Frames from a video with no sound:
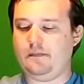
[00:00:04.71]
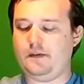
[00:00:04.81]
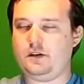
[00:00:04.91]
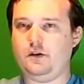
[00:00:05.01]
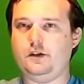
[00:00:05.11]

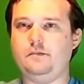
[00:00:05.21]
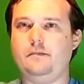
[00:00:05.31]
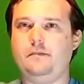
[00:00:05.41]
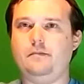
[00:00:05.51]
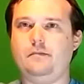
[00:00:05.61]
This hoodie's
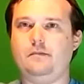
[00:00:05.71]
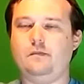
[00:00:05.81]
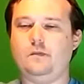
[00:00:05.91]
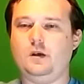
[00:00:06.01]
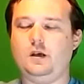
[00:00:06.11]

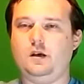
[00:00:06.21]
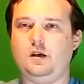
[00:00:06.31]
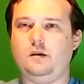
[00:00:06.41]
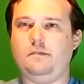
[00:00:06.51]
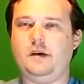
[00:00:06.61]

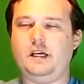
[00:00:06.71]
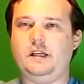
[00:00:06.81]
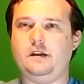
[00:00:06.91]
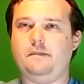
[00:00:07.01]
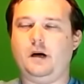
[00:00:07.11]
made
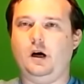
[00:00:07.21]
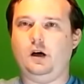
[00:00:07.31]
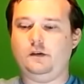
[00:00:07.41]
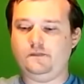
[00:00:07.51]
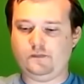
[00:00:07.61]
in
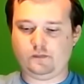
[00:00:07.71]
Nepal.